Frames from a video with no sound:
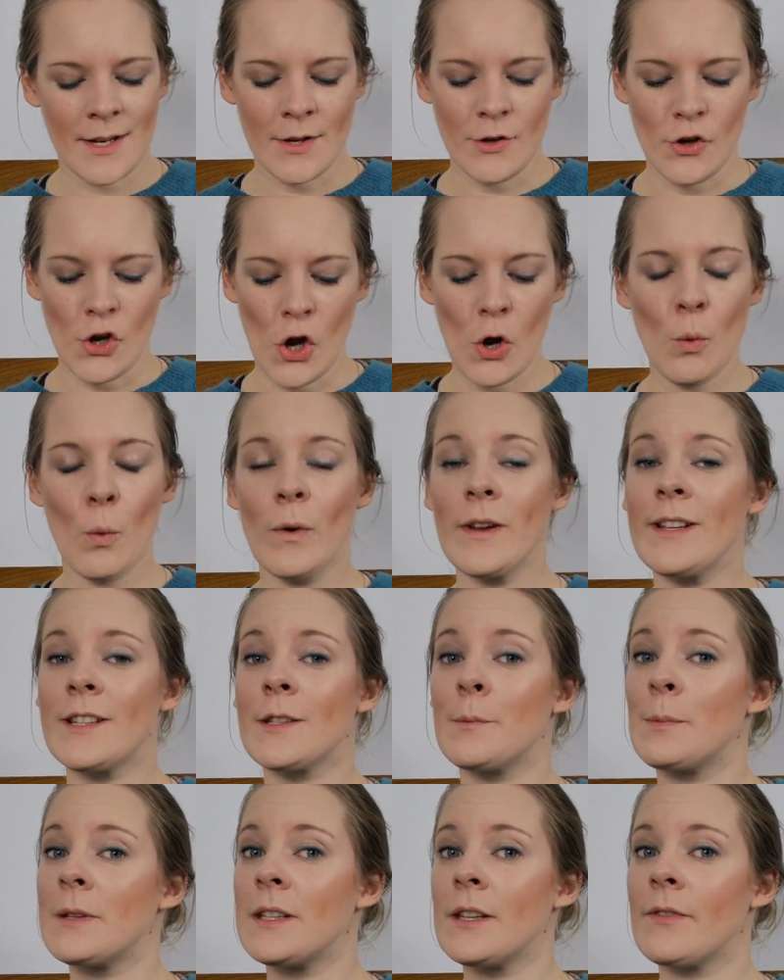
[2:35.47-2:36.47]
No one is
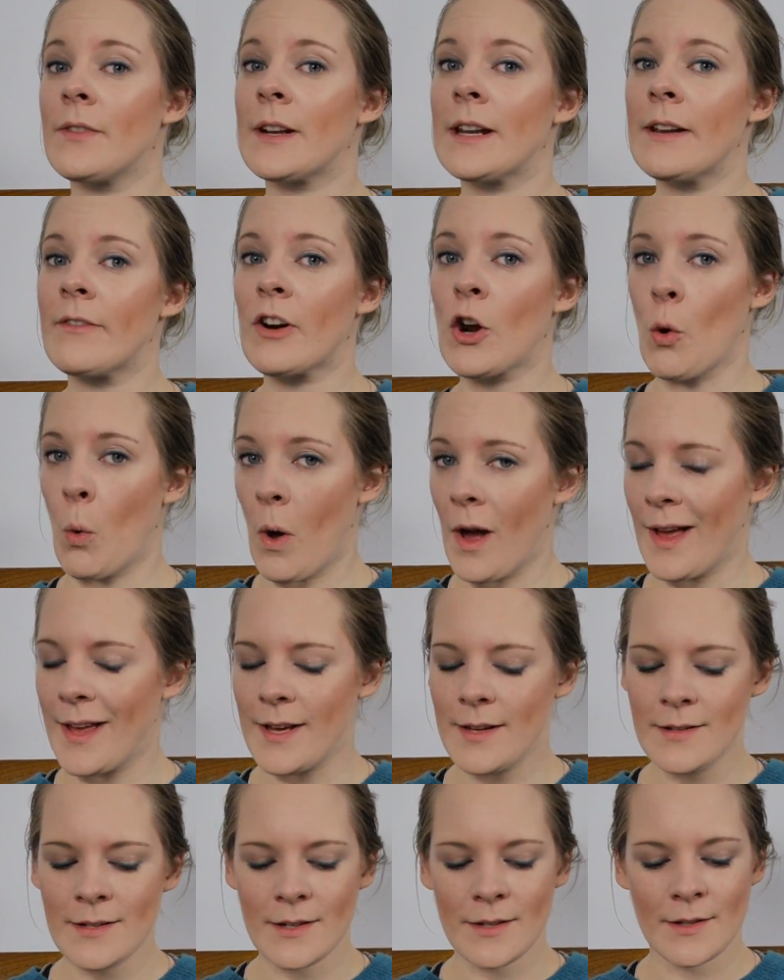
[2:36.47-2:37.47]
specifically
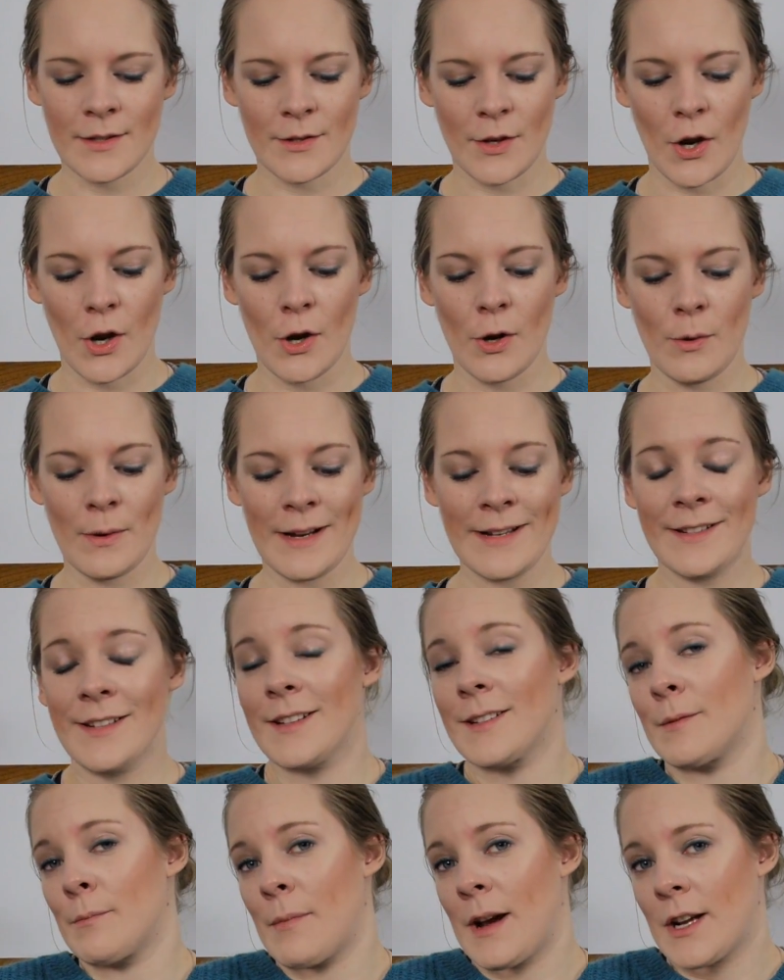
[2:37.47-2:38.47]
required, so it
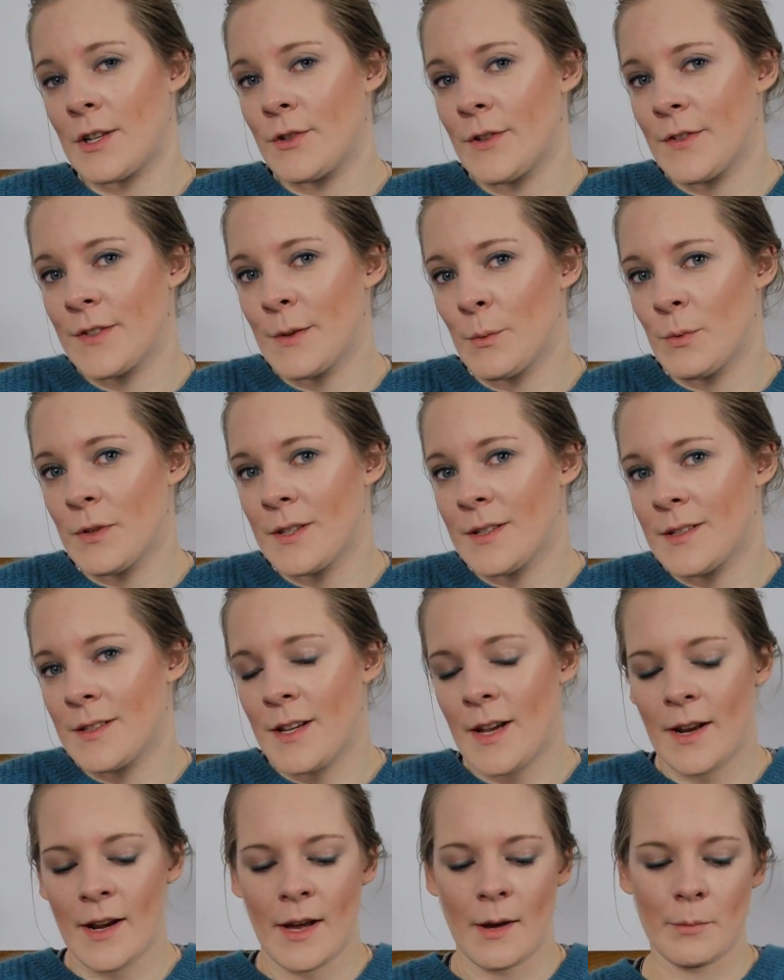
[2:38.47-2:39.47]
doesn't matter if someone doesn't
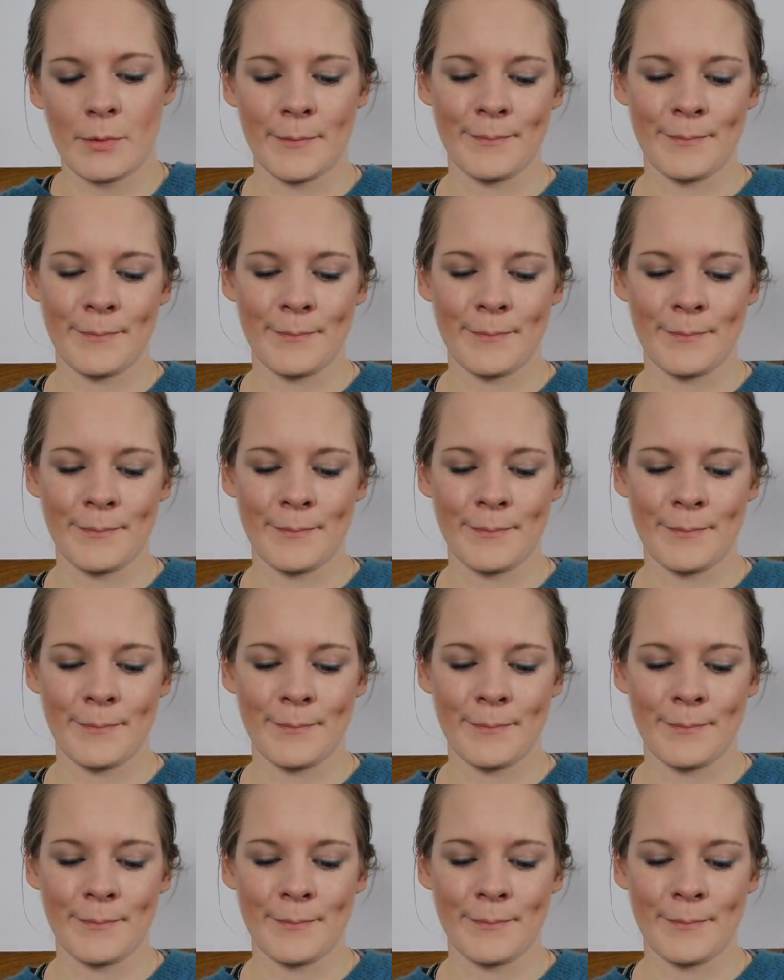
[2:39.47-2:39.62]
turn up.